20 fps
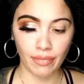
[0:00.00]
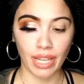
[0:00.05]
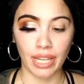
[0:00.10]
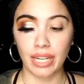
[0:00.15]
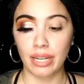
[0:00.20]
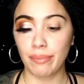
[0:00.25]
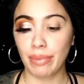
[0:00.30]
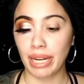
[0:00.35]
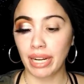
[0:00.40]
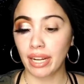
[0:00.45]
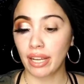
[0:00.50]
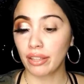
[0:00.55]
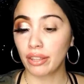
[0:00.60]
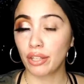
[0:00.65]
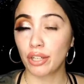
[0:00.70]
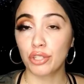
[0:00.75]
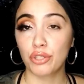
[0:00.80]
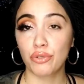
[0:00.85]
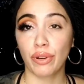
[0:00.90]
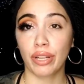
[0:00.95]
anybody out
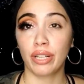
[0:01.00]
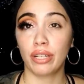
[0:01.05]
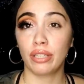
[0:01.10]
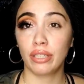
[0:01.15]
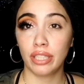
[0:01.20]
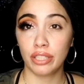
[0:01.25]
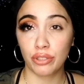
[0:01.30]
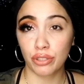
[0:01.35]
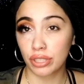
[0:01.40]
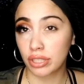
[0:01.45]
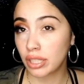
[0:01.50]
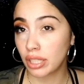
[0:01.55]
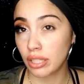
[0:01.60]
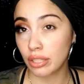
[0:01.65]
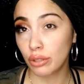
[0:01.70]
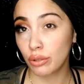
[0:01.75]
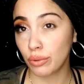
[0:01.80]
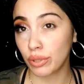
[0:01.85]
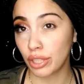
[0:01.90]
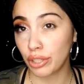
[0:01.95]
there interested
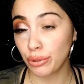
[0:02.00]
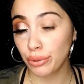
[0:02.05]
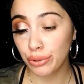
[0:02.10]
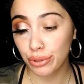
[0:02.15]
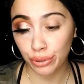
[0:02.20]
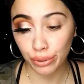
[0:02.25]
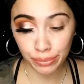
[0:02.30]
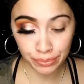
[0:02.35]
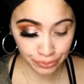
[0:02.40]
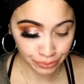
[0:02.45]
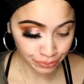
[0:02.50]
in doing a YouTube